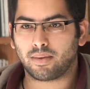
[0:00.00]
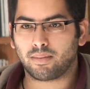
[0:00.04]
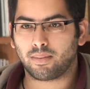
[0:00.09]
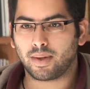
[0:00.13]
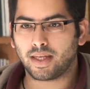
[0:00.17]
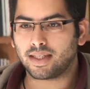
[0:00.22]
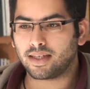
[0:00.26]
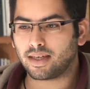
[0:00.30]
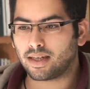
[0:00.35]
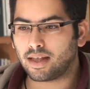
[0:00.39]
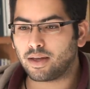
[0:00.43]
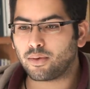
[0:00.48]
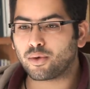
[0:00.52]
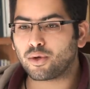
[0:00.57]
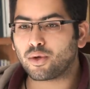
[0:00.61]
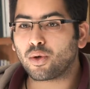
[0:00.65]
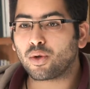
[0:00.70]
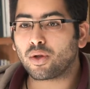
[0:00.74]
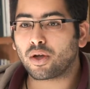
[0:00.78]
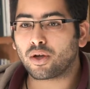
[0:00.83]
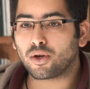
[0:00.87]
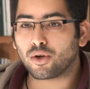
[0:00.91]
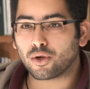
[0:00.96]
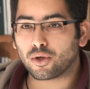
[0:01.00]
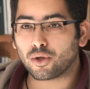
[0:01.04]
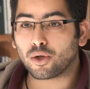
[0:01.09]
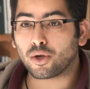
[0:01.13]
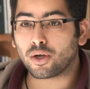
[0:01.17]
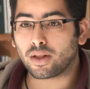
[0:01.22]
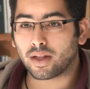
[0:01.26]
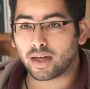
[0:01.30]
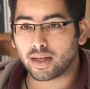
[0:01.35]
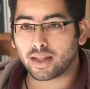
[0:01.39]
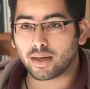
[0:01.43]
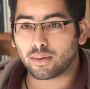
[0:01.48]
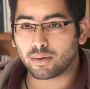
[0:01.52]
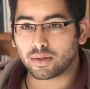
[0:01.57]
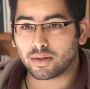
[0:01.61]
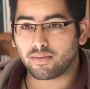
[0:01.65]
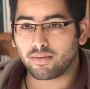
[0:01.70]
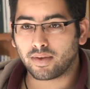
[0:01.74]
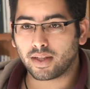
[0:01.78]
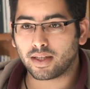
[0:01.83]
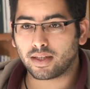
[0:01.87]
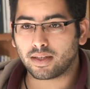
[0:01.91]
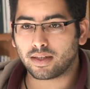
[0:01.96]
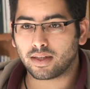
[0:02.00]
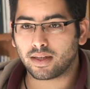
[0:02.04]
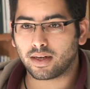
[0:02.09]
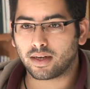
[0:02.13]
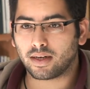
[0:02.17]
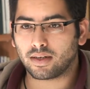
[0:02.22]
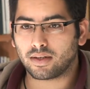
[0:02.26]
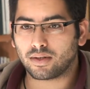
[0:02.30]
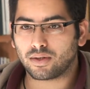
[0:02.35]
Basically, it would no longer look like there was a village there.